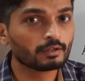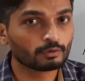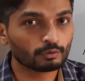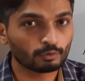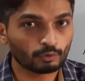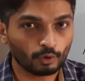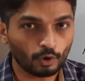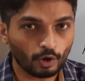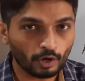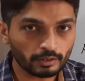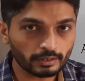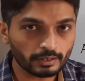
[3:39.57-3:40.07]

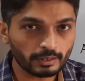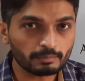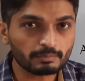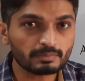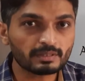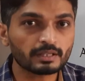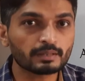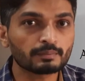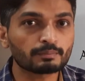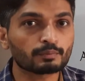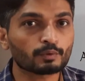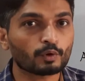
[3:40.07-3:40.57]

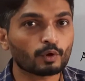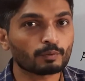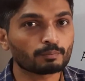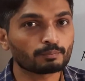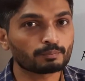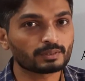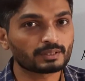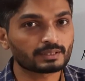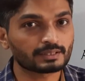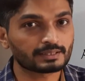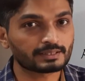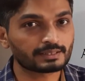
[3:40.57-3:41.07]
non-empty
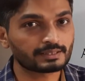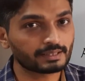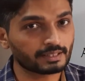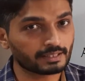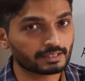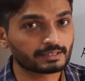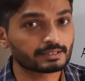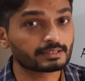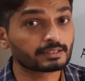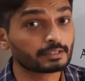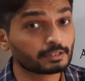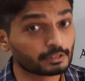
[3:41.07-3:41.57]
proper
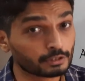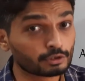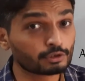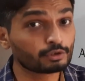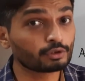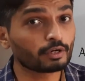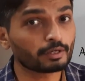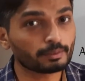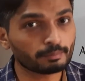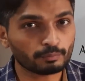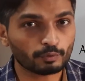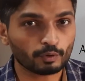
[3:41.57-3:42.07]
sets,
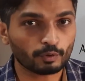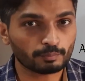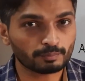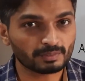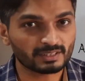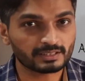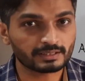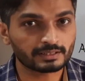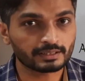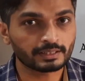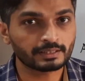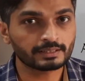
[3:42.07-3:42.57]
disjoint
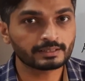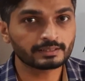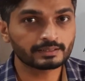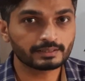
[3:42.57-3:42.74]
proper sets,